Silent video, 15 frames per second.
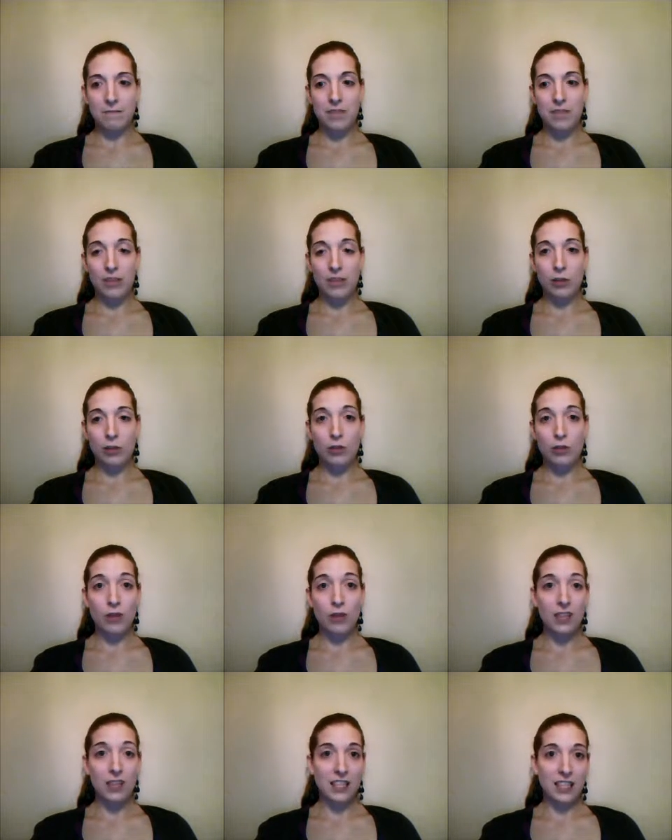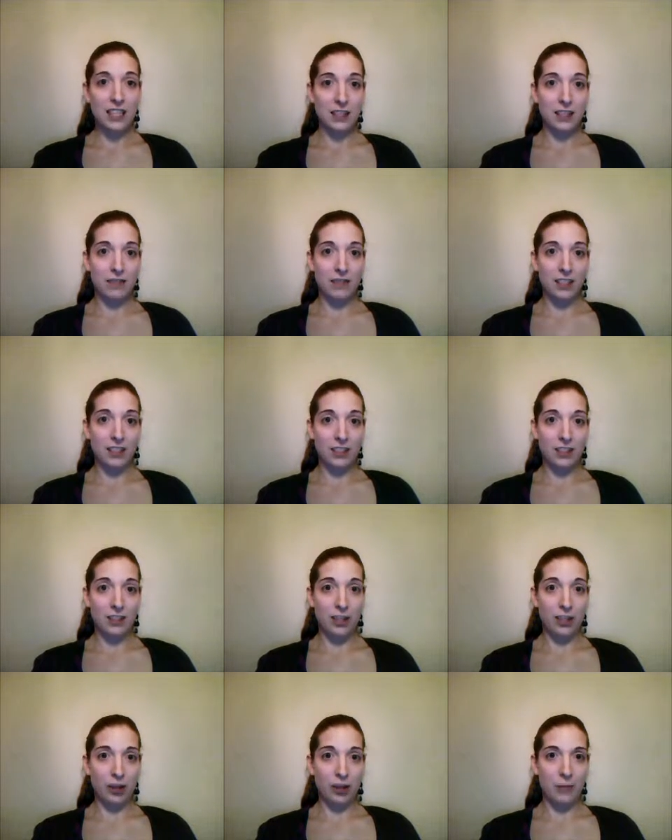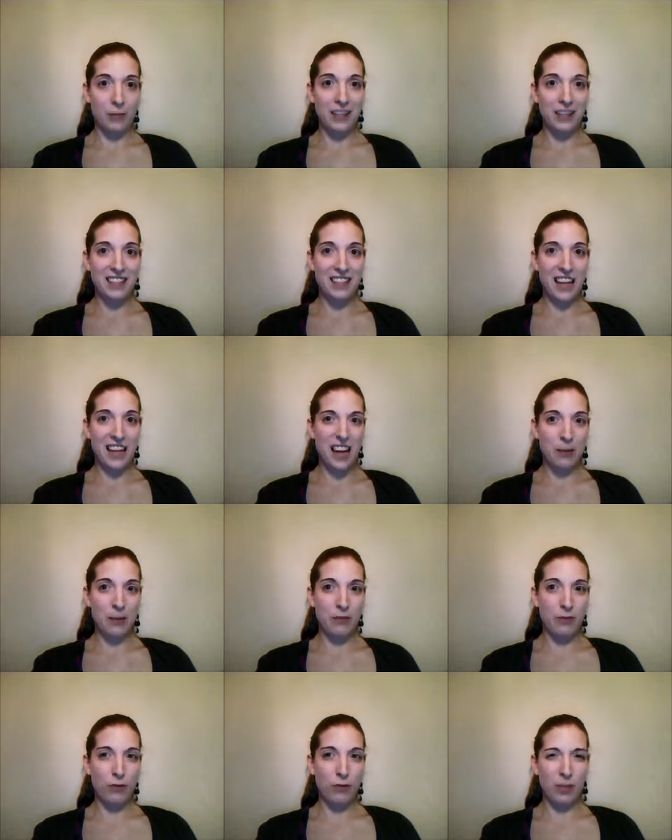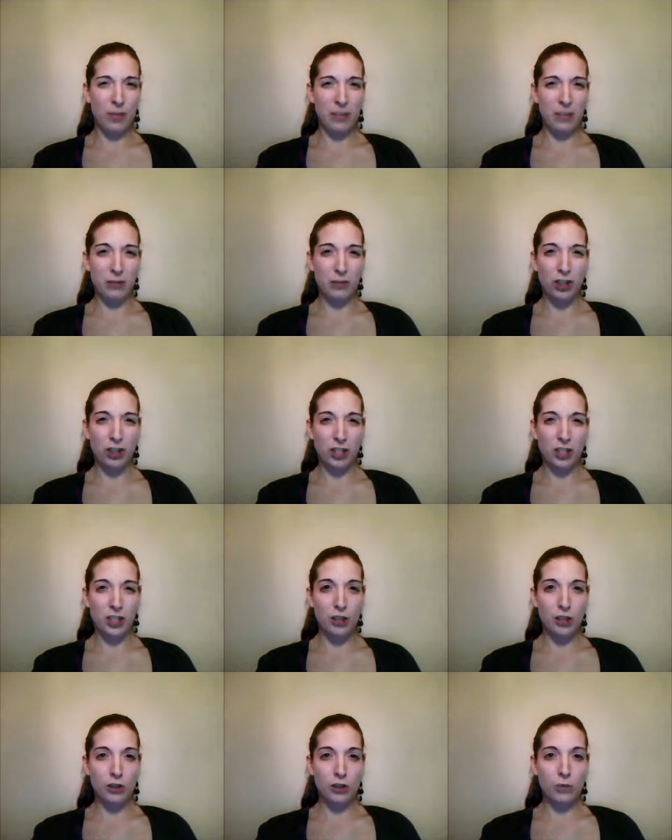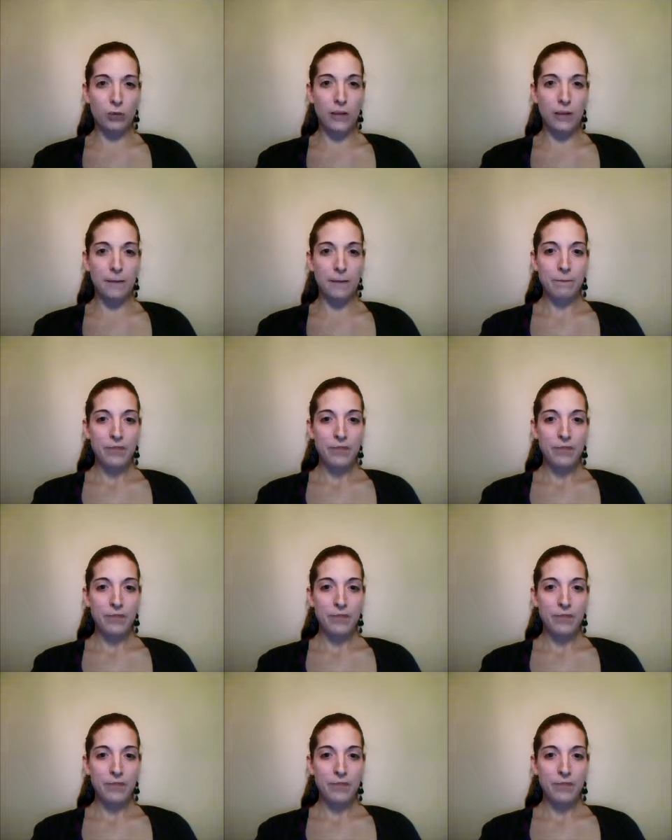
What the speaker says: tell you not to get the vanilla syrup because they had it before and it was just too sweet.